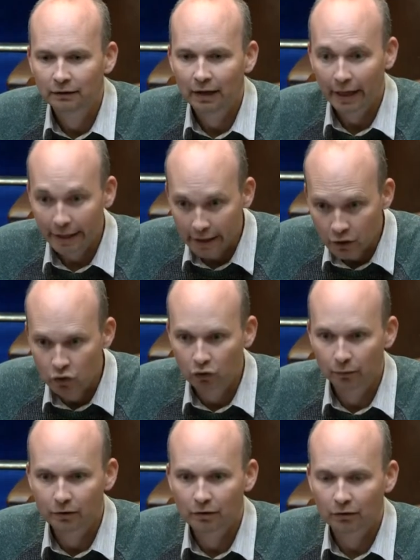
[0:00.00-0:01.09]
an
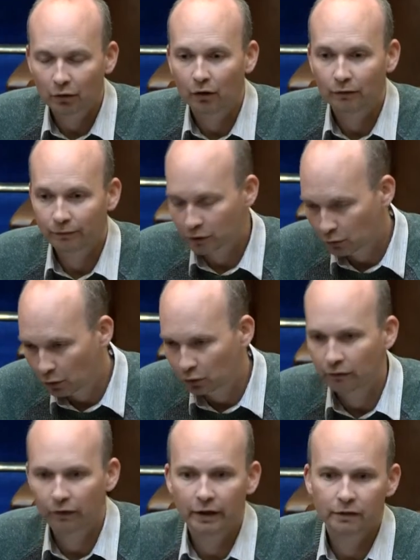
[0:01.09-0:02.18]
instrument of, to quote the
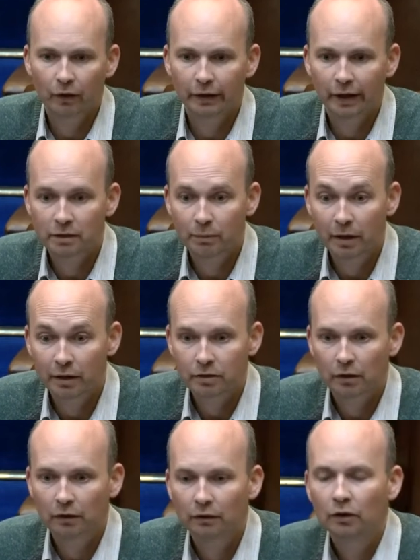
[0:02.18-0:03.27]
French finance
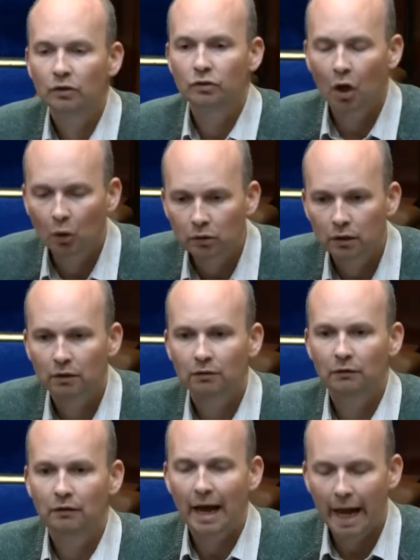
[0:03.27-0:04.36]
minister,
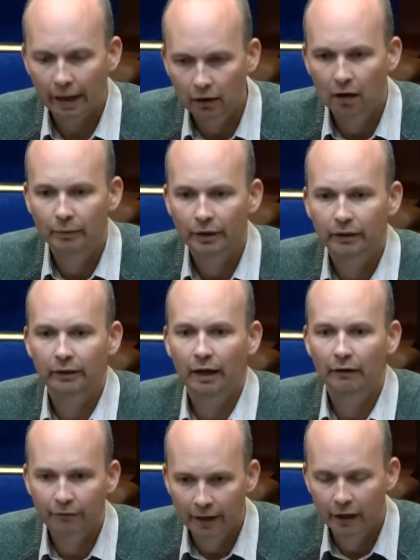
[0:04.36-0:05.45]
total economic
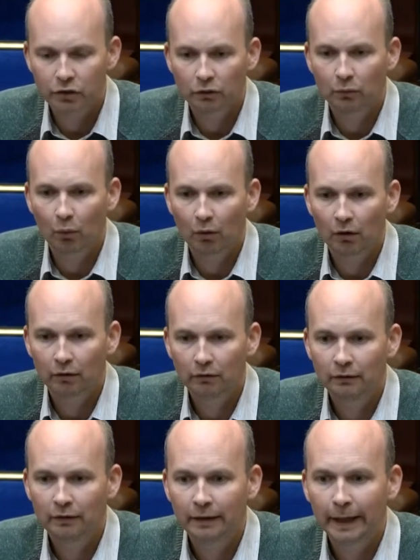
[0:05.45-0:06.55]
and financial war.
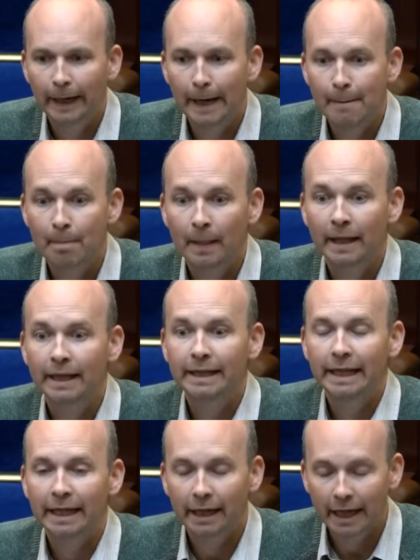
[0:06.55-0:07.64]
Um,
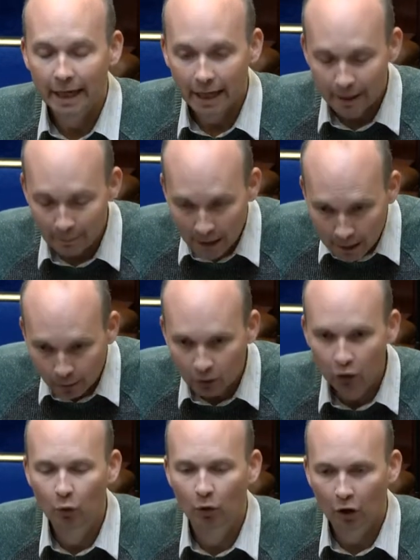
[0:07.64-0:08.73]
the people
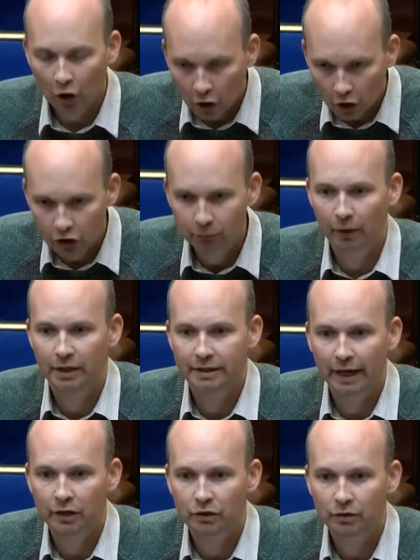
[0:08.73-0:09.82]
who are hurt by
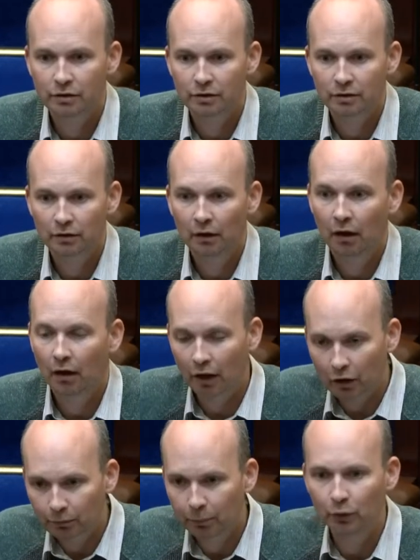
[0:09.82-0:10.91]
sanctions are
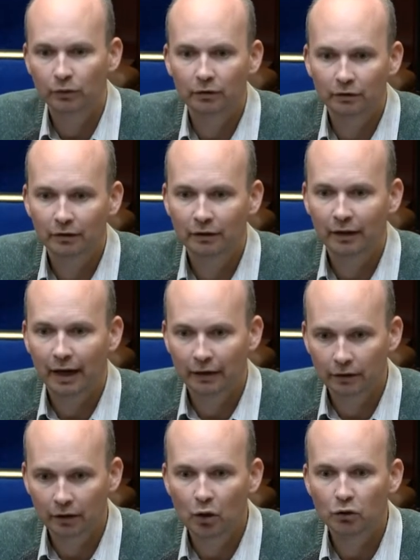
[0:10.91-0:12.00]
not Putin and
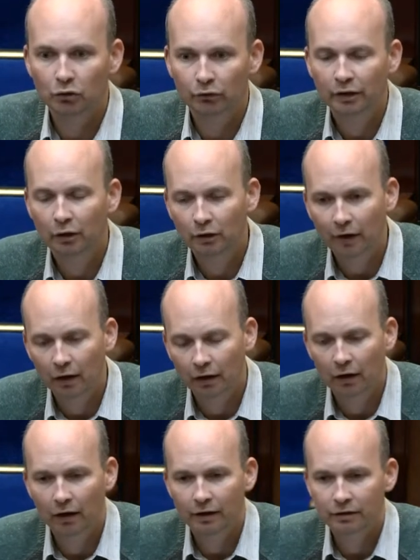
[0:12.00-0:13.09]
the coterie of
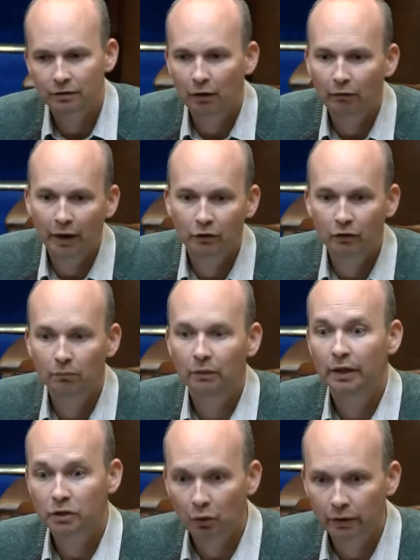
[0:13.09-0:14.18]
oligarchs around him.
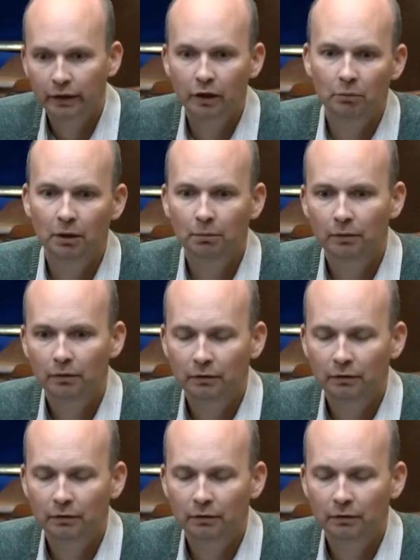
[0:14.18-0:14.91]
It's ordinary people.